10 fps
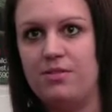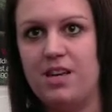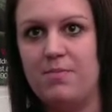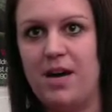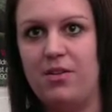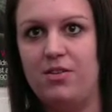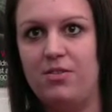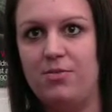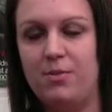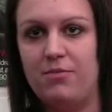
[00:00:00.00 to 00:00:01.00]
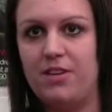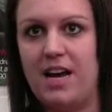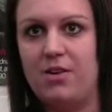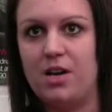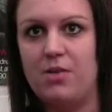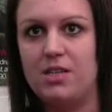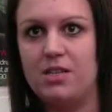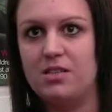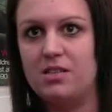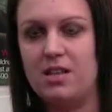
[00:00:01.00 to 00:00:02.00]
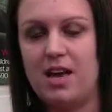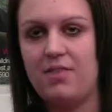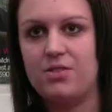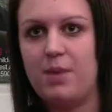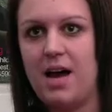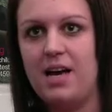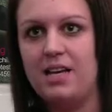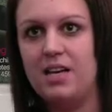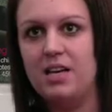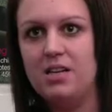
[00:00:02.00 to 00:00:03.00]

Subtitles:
the amount of monthly outgoings they have to pay.